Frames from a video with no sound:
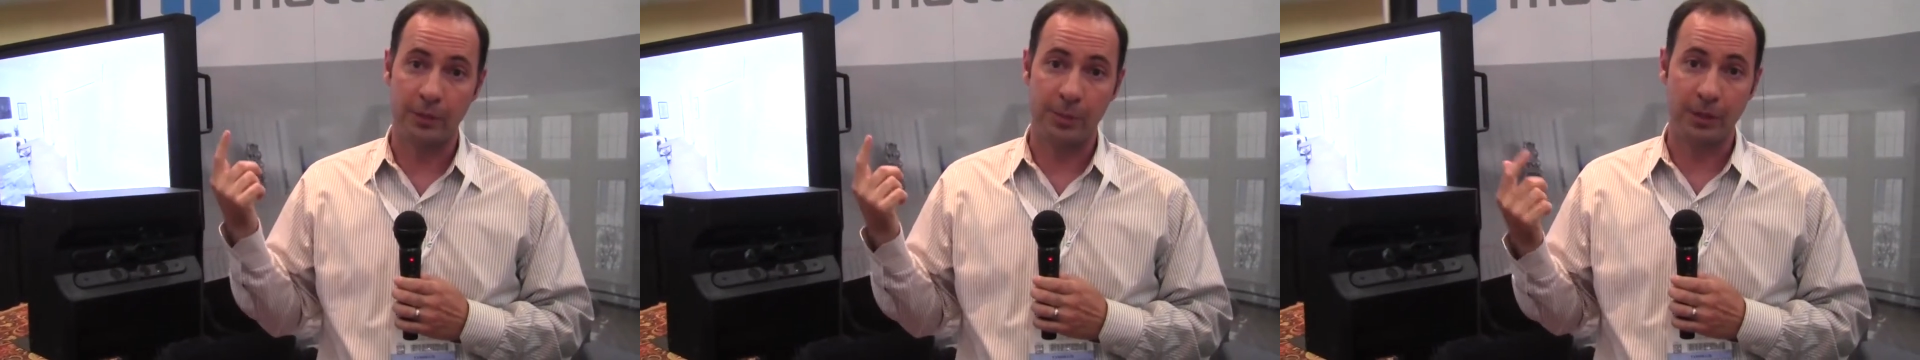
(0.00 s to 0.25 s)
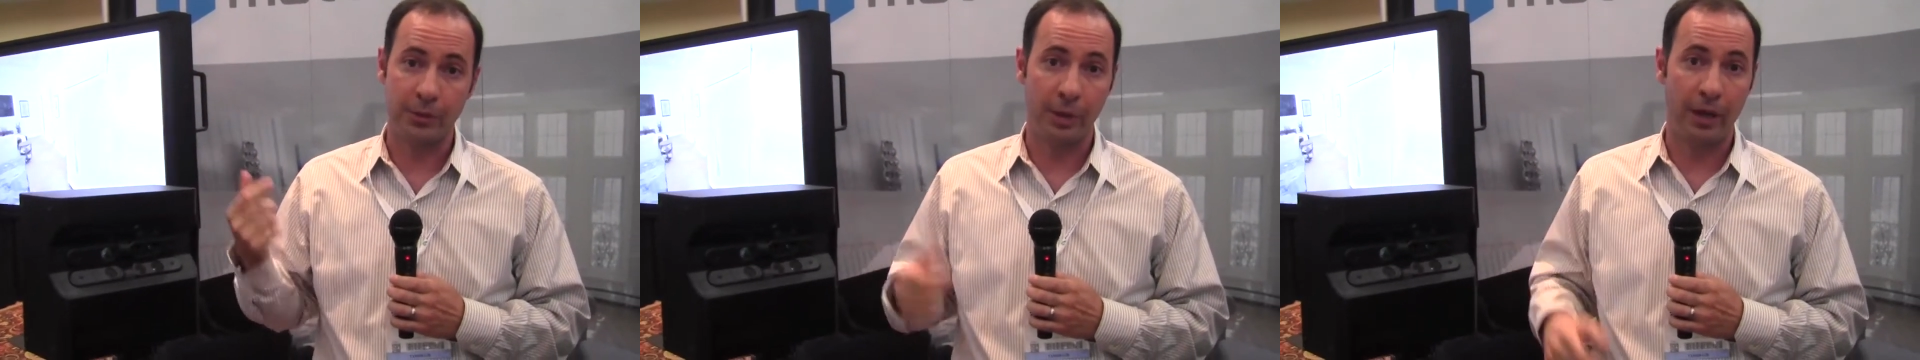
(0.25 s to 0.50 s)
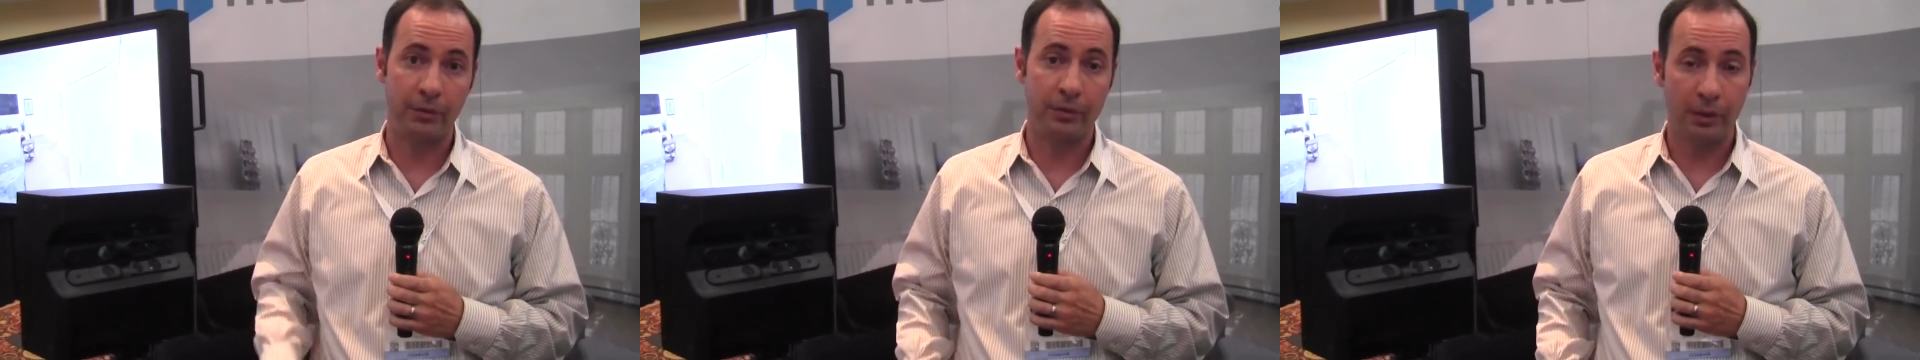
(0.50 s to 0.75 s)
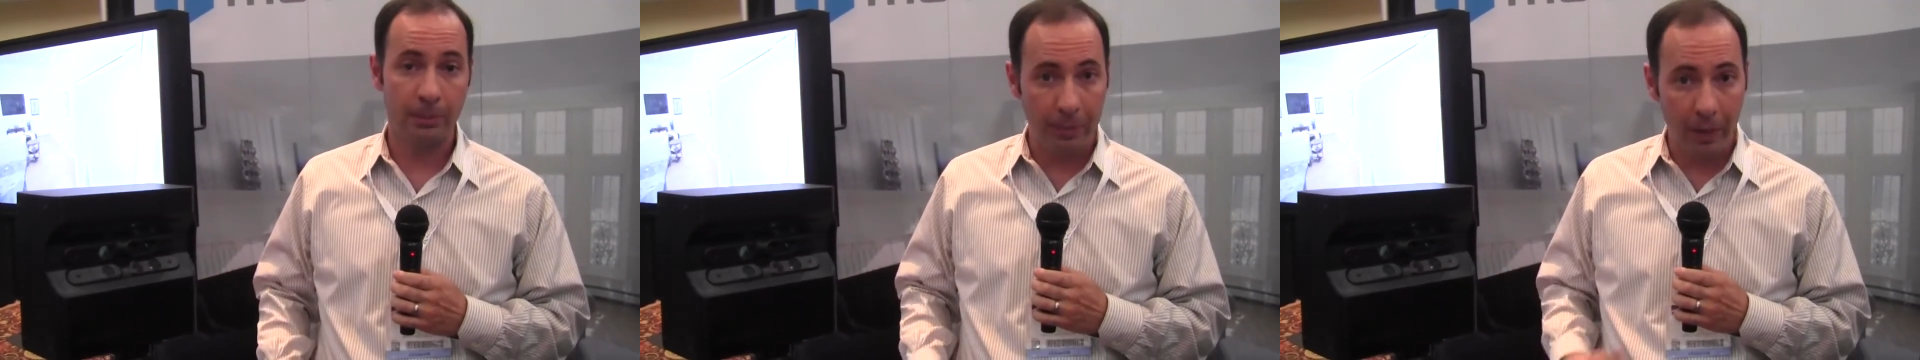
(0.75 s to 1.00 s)
spins around
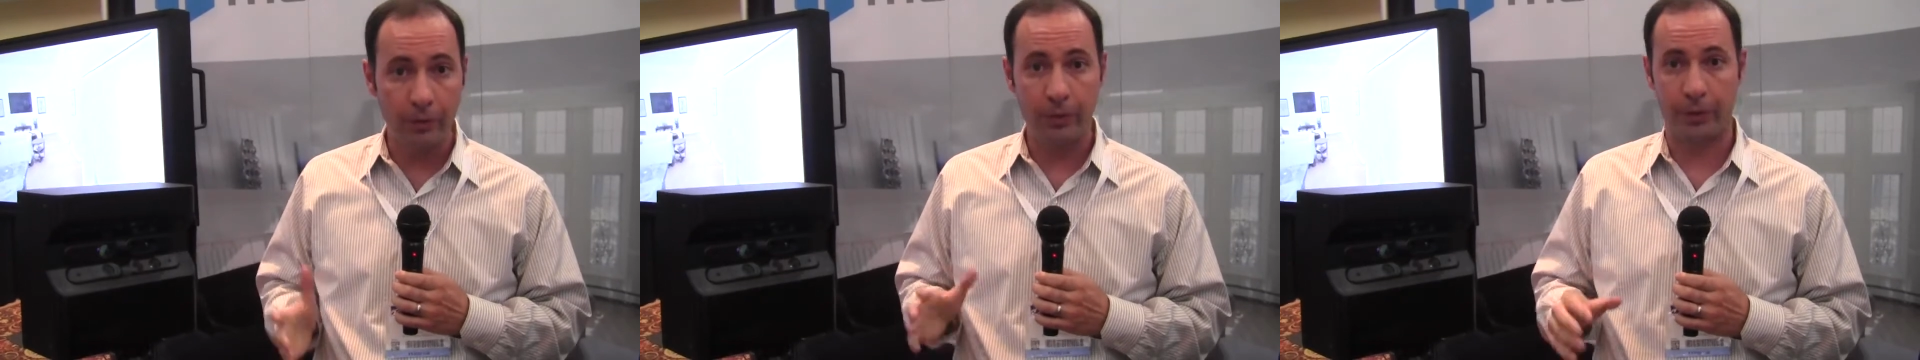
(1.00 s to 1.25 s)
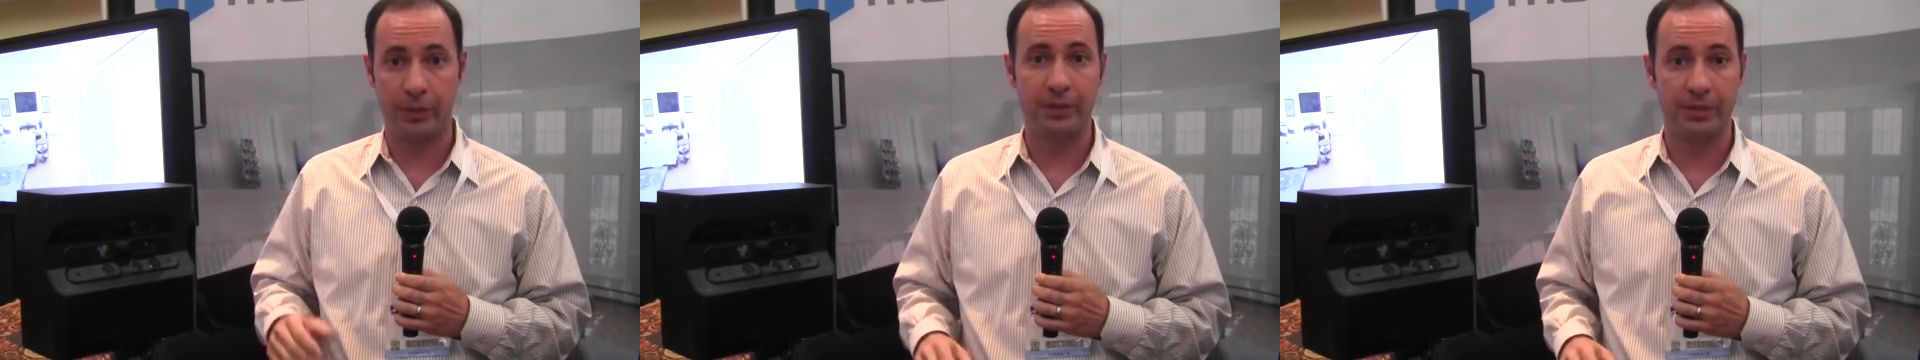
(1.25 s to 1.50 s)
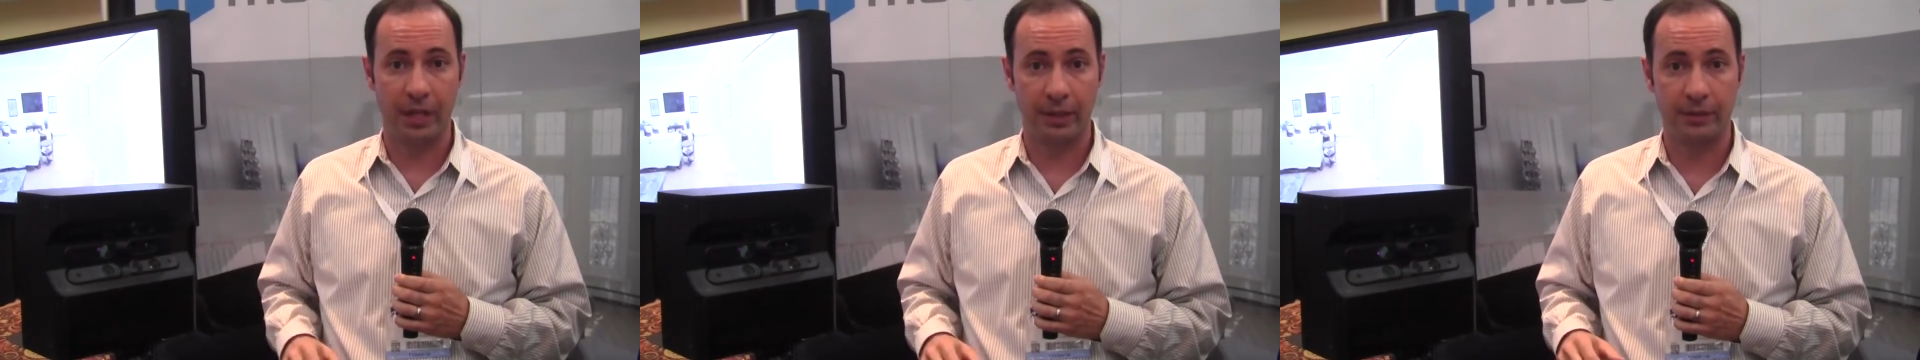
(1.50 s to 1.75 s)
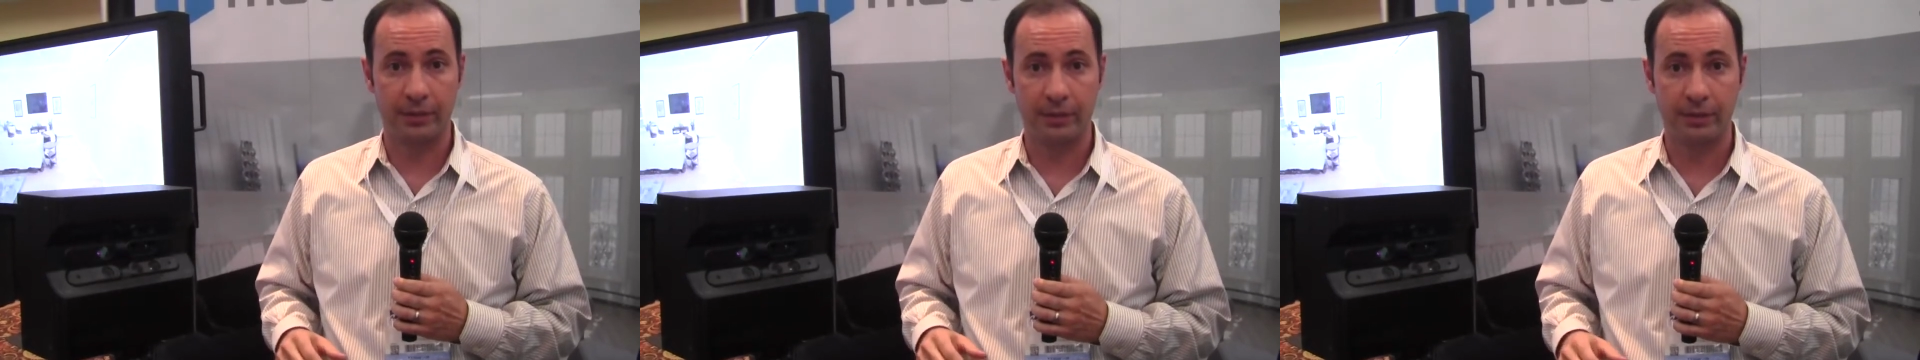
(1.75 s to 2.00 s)
in about 30
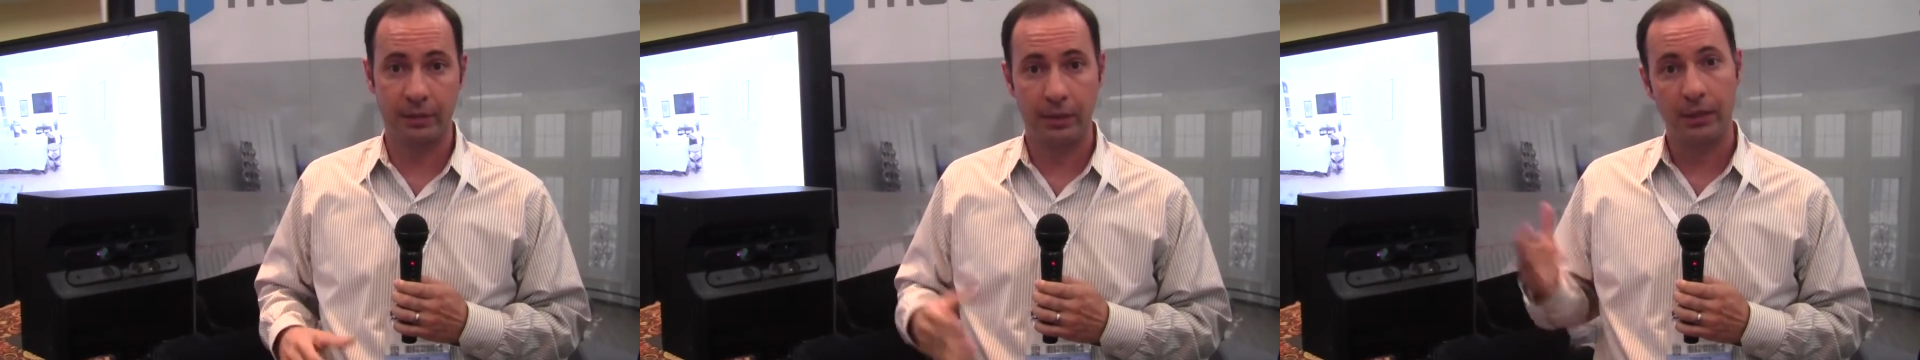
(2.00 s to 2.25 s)
seconds,